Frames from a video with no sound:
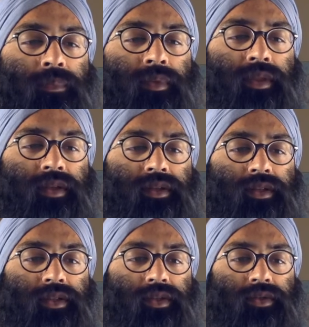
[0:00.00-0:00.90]
This and
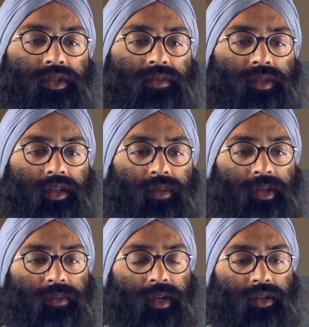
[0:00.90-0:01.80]
this still seems like the
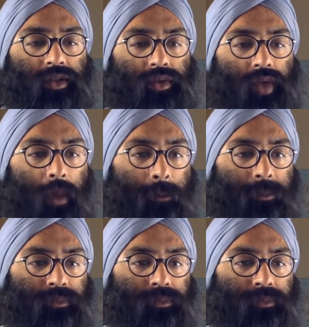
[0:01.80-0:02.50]
best plan to do that.